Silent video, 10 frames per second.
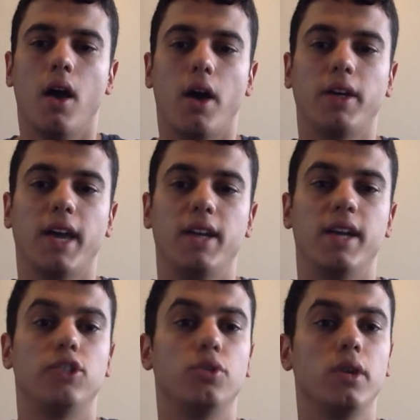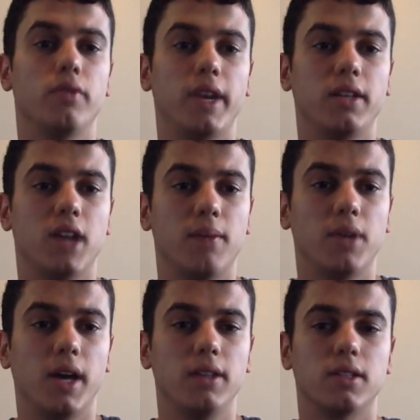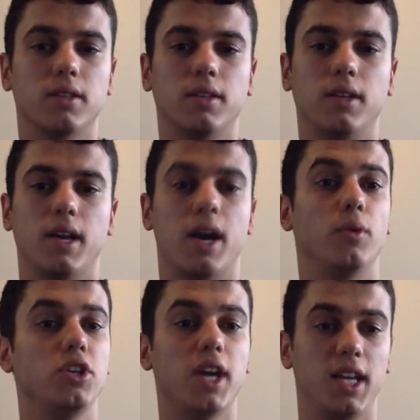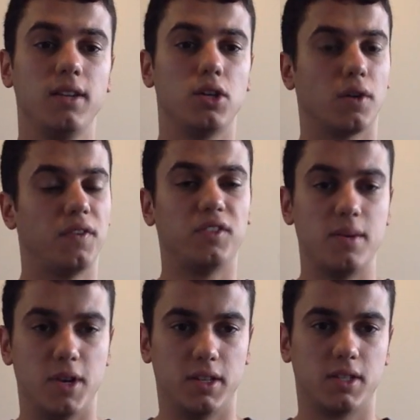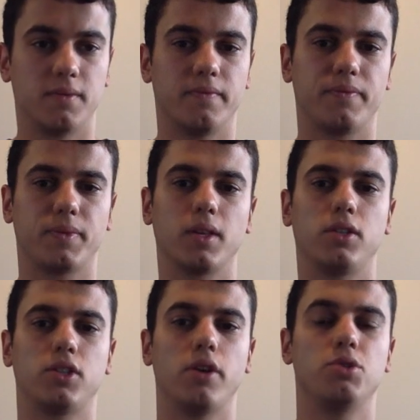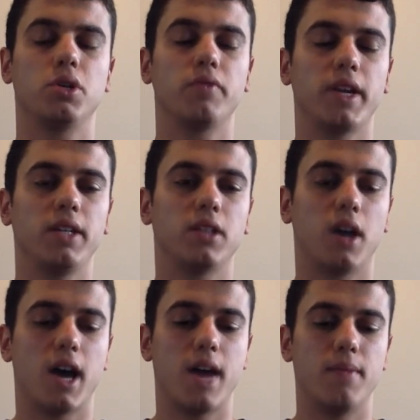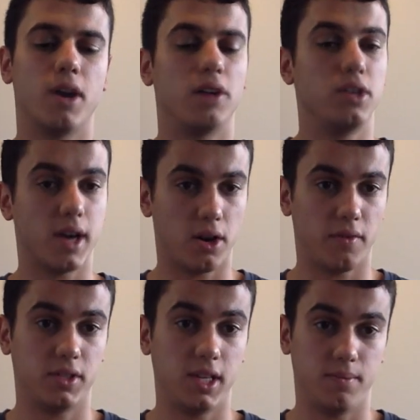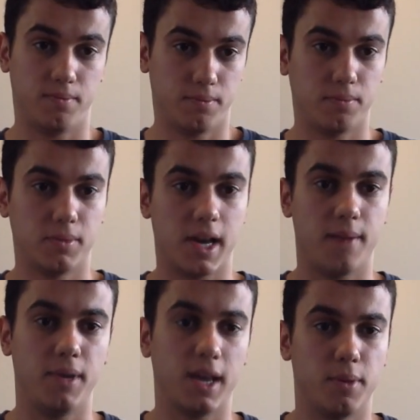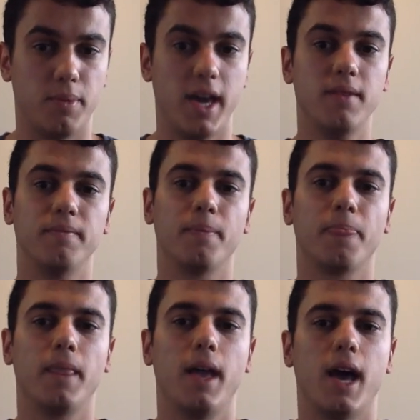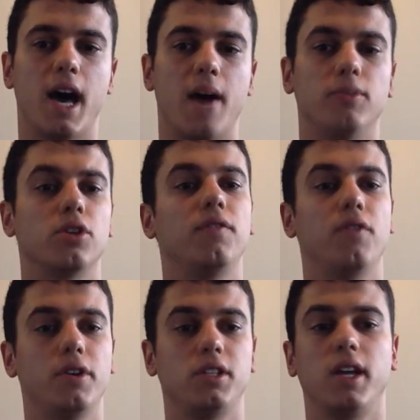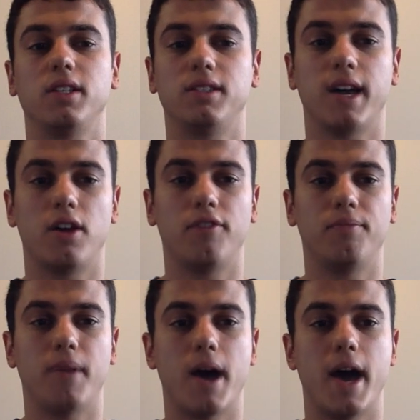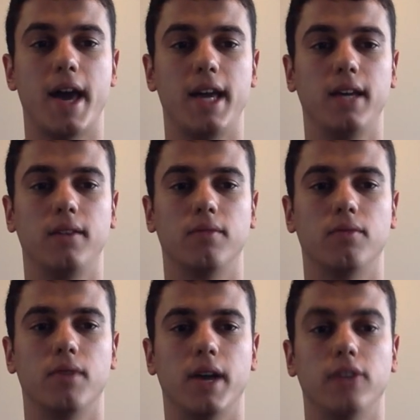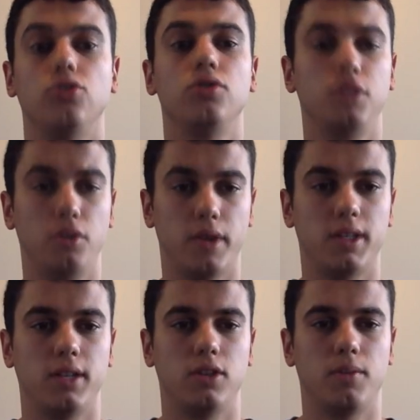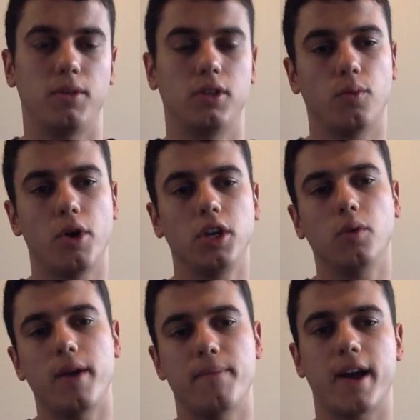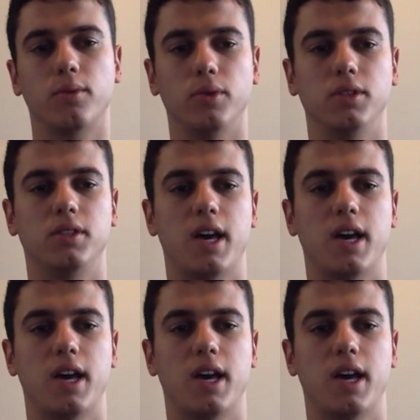Okay, now during reading time, guys, when you get in, you've got 15 minutes. So during reading time, you can't obviously pick up a pen. So firstly, I'd start off by choosing your essay topic. So work your way backwards.